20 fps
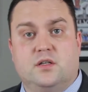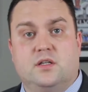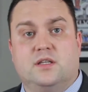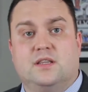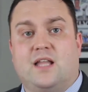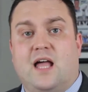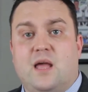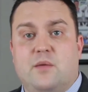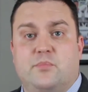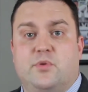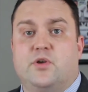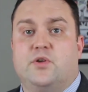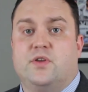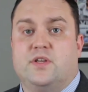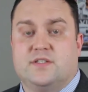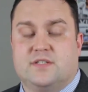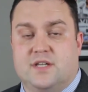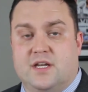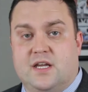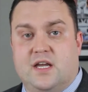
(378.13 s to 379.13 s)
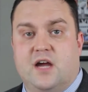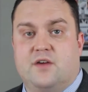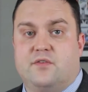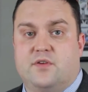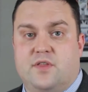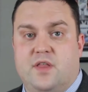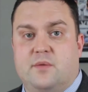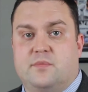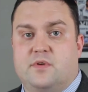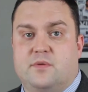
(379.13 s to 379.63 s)
Liability is going to
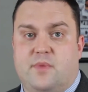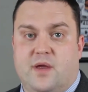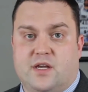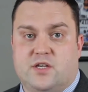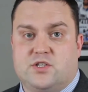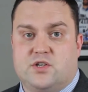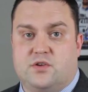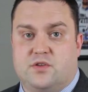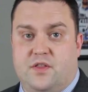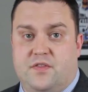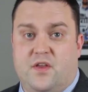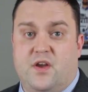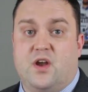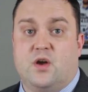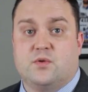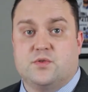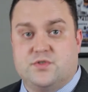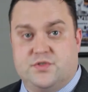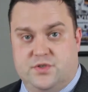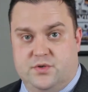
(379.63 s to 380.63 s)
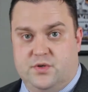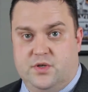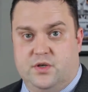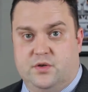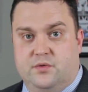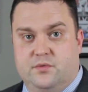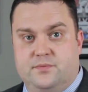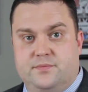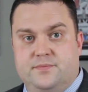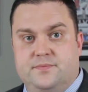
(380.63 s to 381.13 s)
cover them to make sure that they don't sue
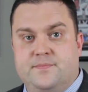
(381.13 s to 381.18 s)
you.